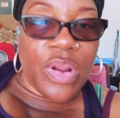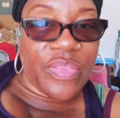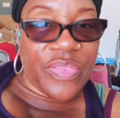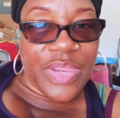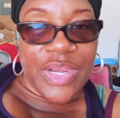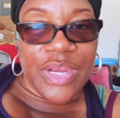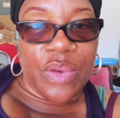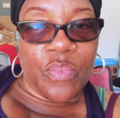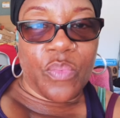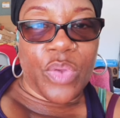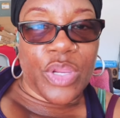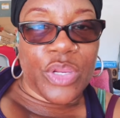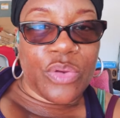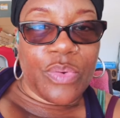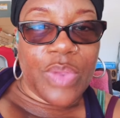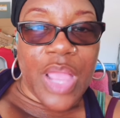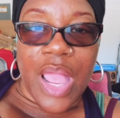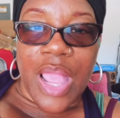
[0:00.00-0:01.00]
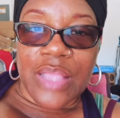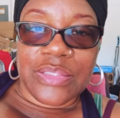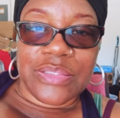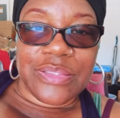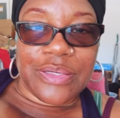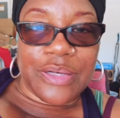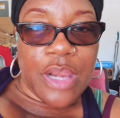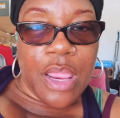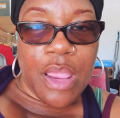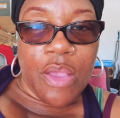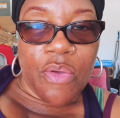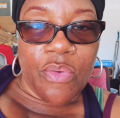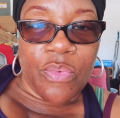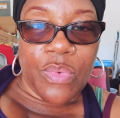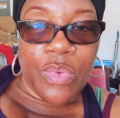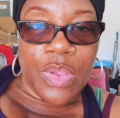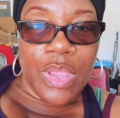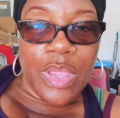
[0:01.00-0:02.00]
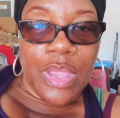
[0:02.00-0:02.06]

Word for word: They didn't want you guys to know